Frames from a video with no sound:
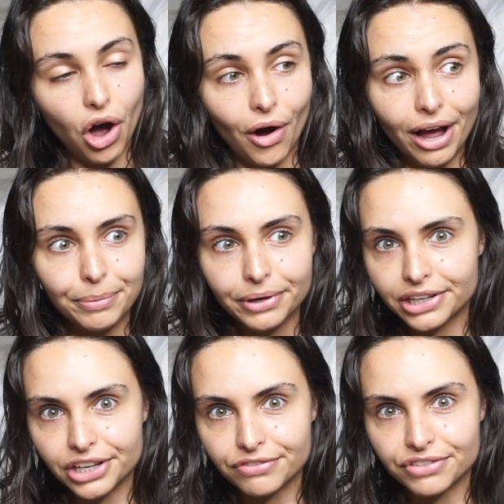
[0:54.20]
I wanna
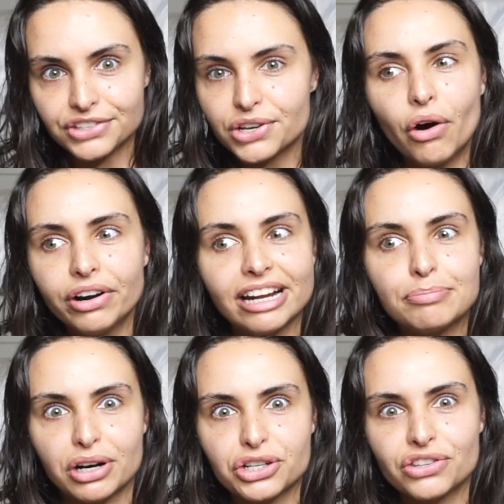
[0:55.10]
give this hot
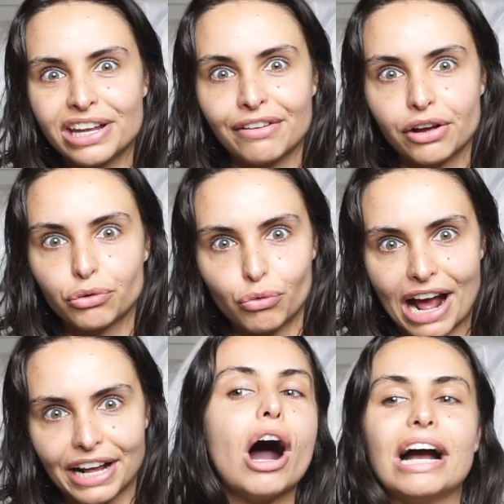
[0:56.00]
airbrush thing a
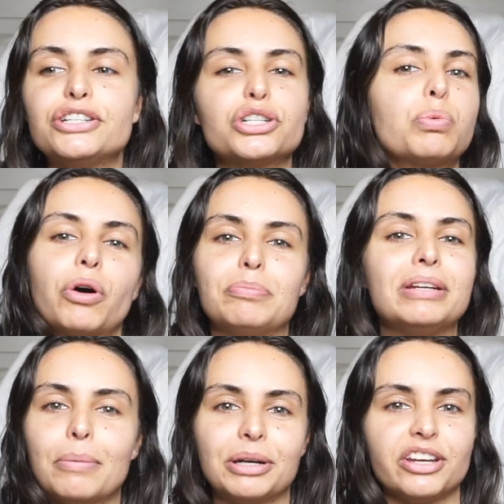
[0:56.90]
crack. I just wanna be
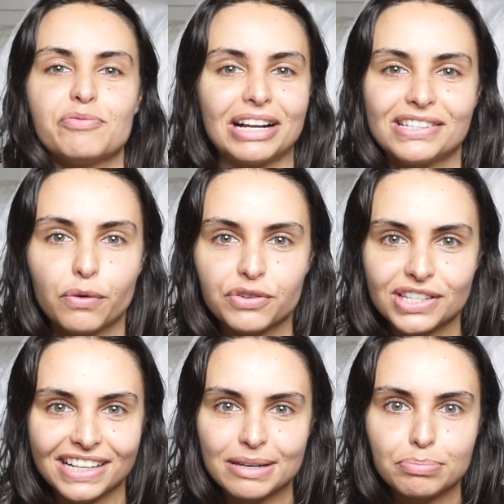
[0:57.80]
able to give myself a
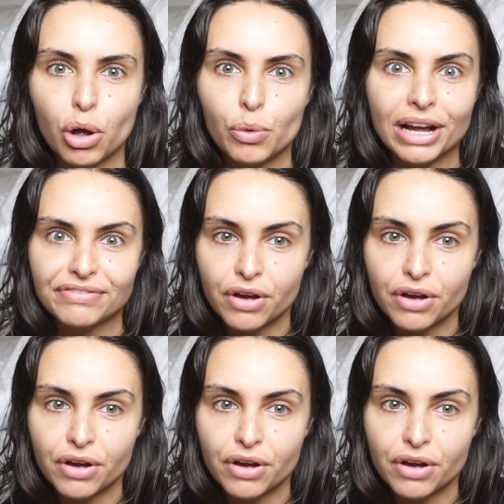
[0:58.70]
sexy blow wave,